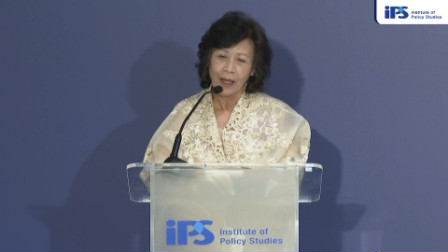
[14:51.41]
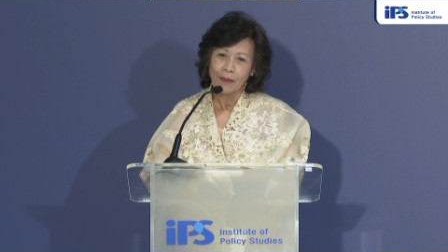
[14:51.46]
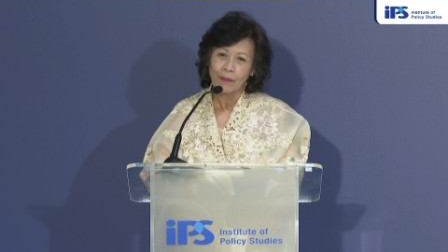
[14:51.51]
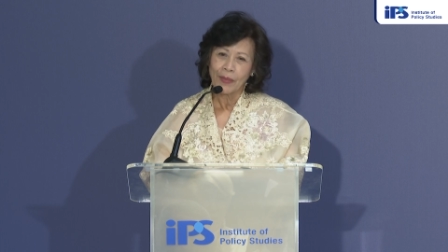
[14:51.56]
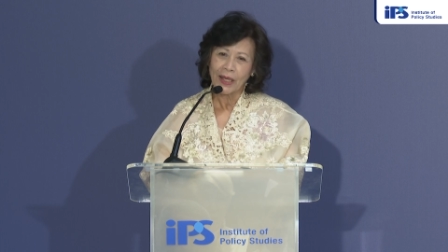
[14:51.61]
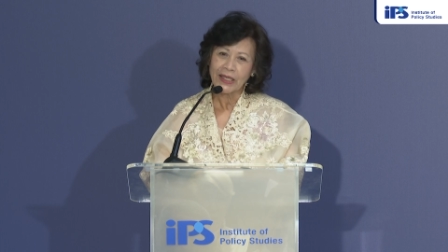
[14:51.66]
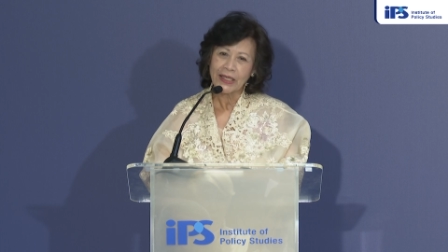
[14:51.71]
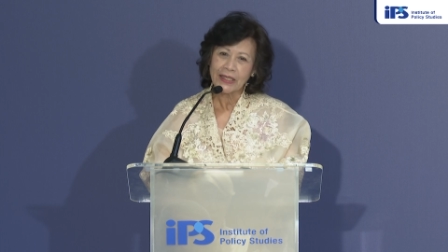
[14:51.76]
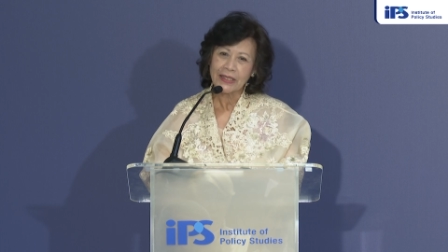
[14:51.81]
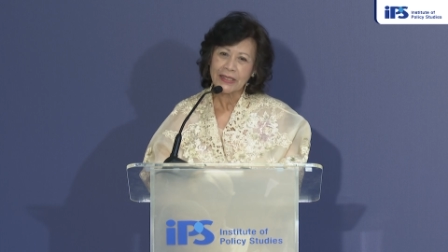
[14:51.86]

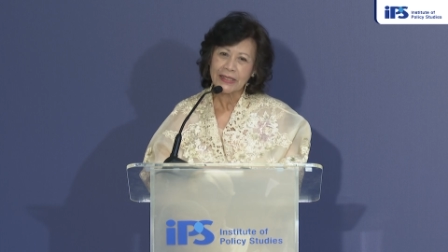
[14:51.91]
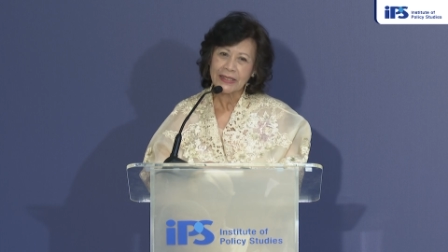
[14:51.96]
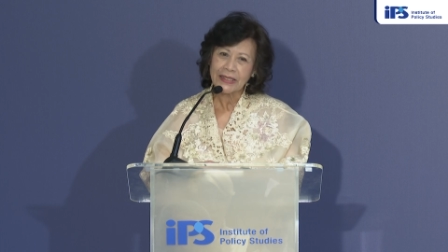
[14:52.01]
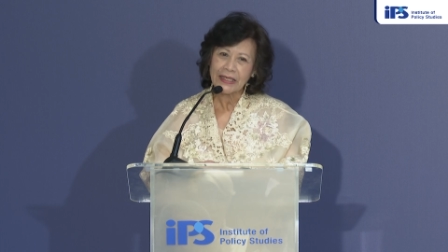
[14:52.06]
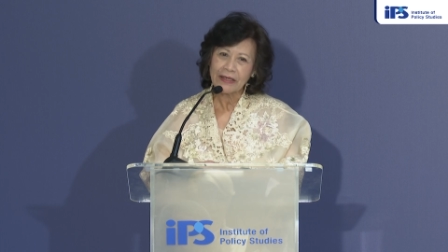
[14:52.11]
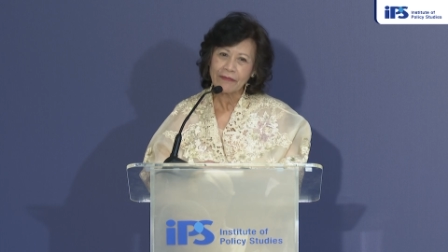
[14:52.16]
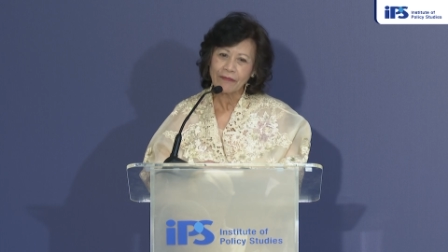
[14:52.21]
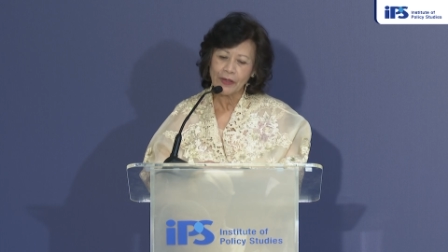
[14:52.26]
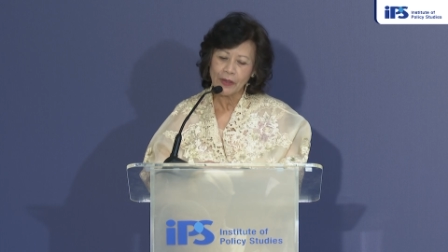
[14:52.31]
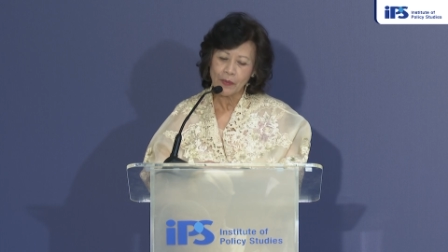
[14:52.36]
But it is
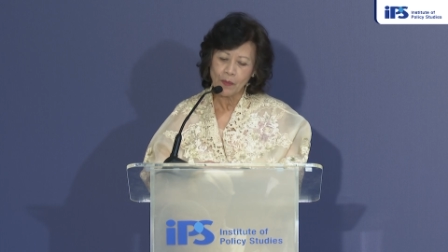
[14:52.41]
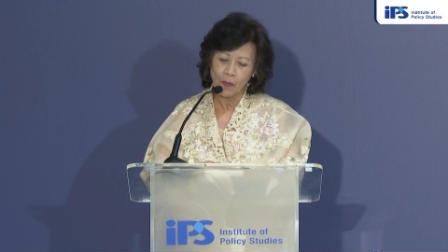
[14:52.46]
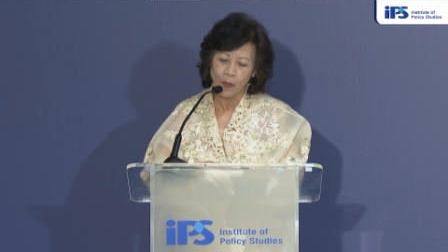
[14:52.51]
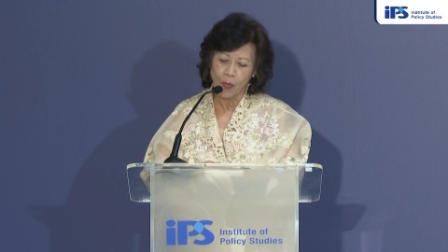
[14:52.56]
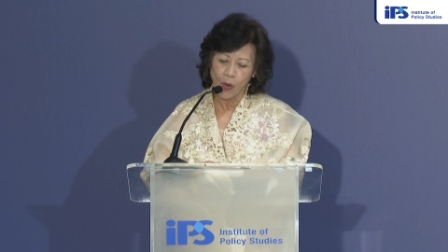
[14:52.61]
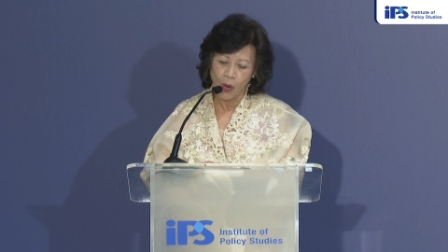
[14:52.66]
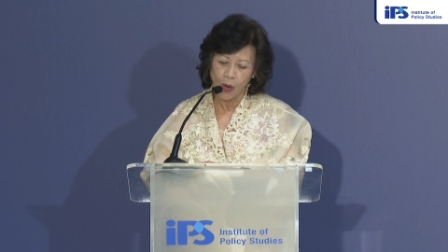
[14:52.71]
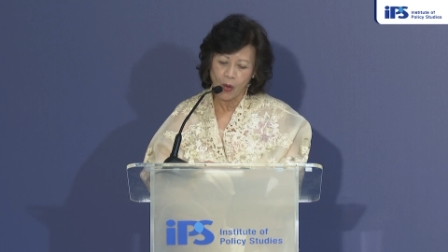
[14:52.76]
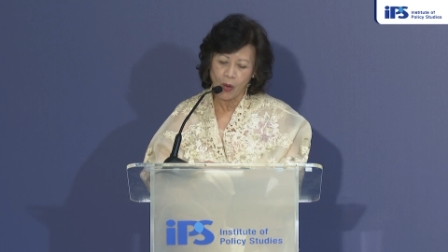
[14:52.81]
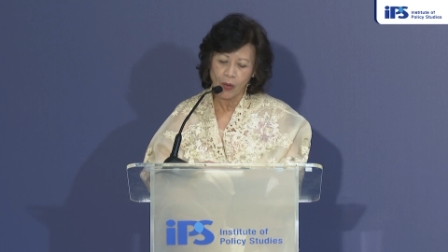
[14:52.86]
even
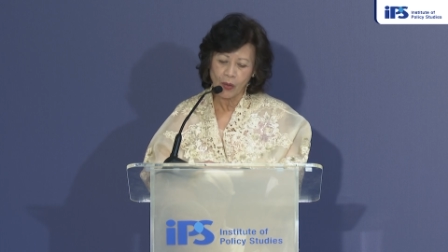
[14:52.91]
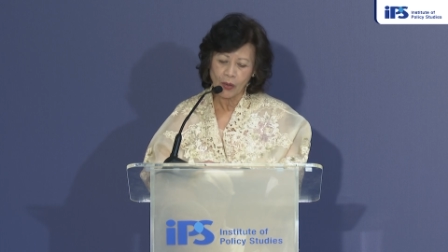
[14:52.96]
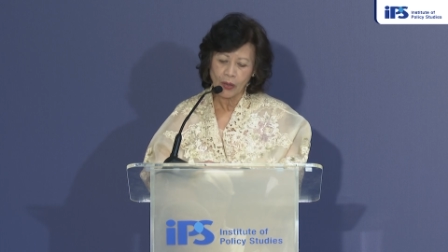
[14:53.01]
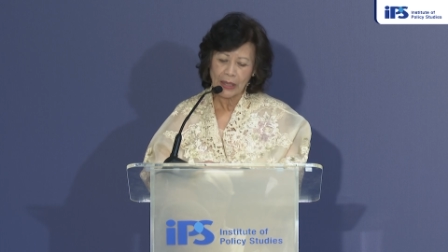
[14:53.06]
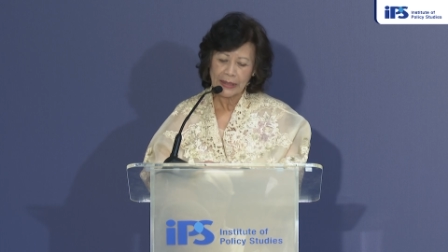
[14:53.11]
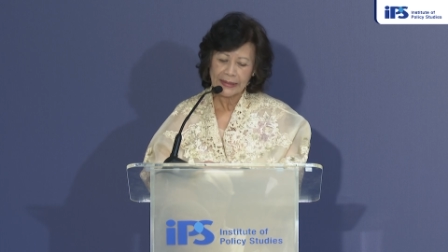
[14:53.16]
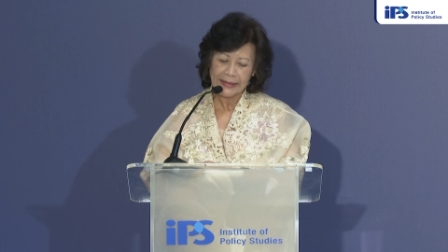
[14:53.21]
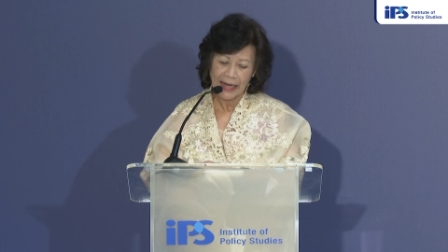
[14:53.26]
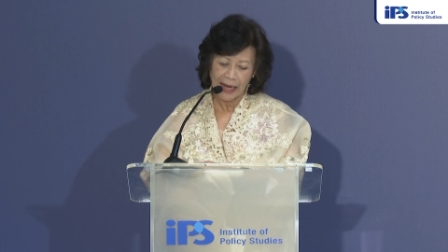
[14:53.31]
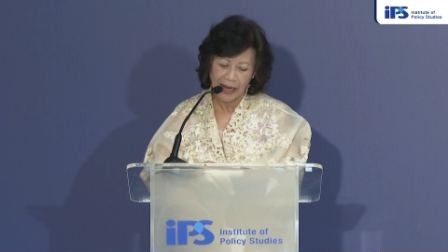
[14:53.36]

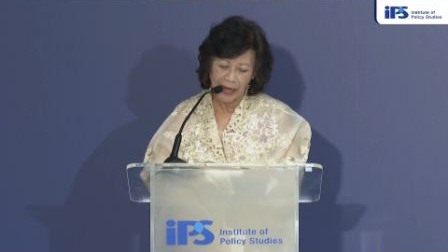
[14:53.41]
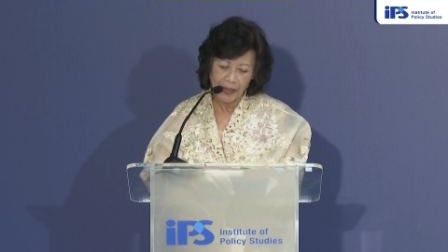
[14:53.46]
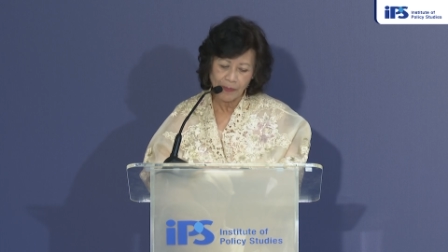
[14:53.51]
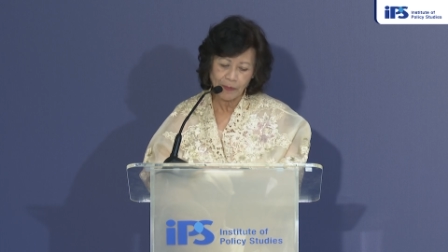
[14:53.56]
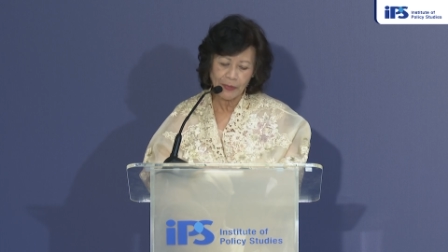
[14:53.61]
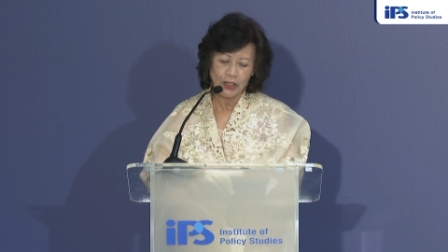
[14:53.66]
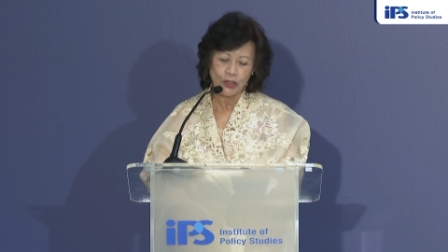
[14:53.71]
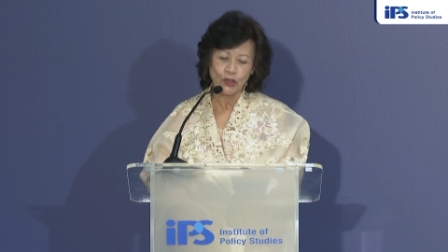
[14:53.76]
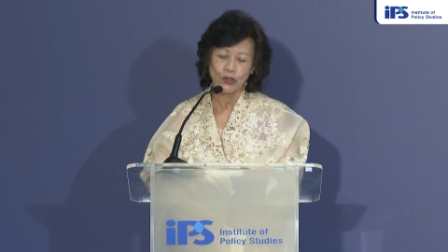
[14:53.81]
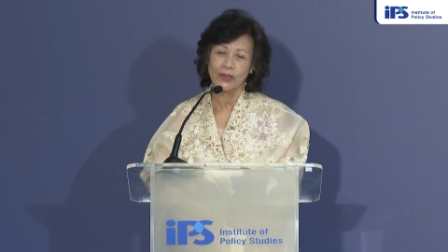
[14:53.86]
more
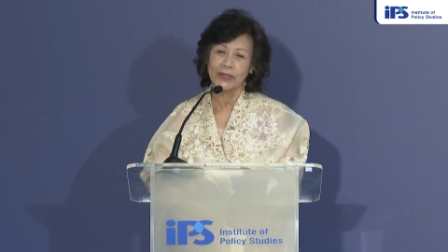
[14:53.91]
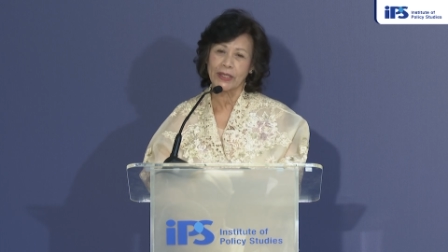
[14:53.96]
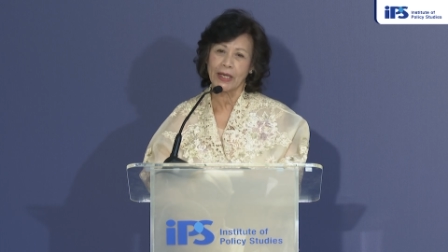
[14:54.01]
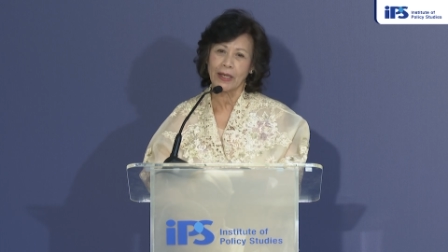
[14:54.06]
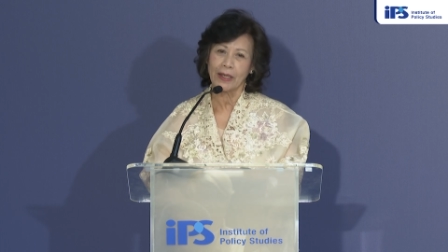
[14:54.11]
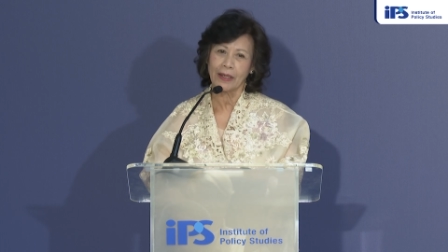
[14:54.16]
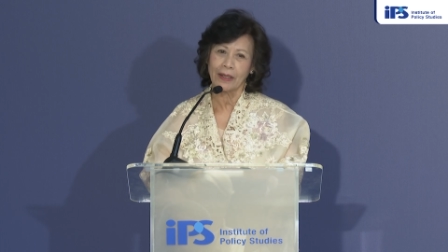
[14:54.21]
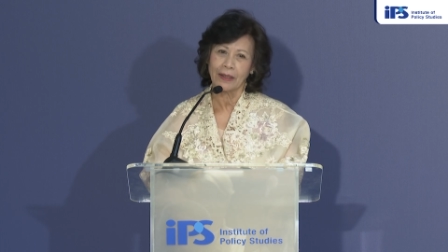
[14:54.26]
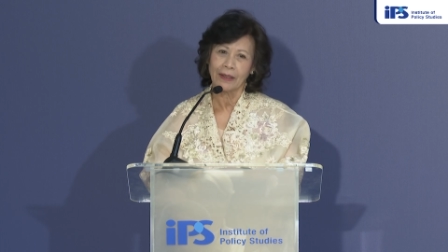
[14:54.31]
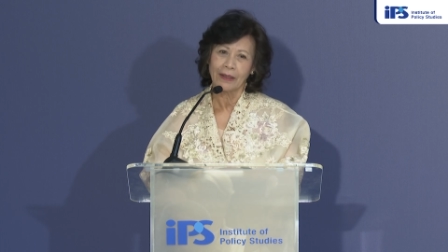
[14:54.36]
timely
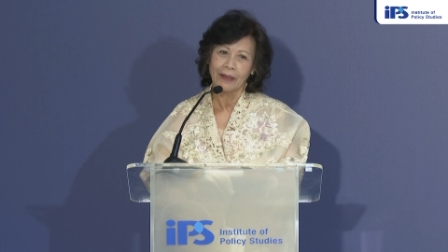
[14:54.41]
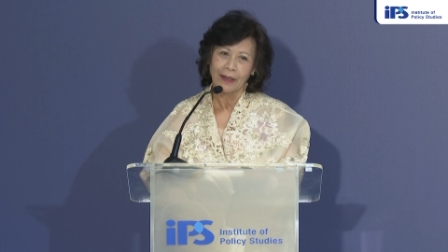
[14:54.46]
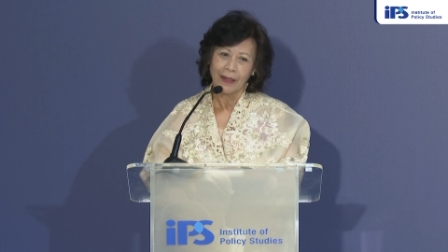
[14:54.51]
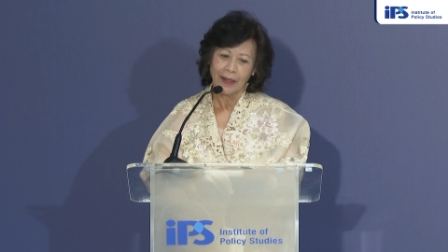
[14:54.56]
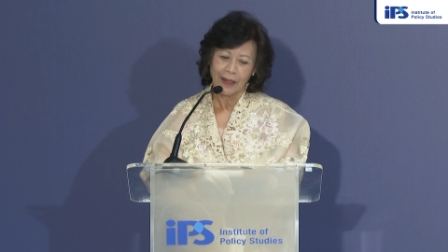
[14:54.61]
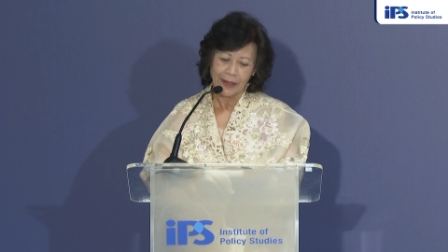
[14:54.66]
today,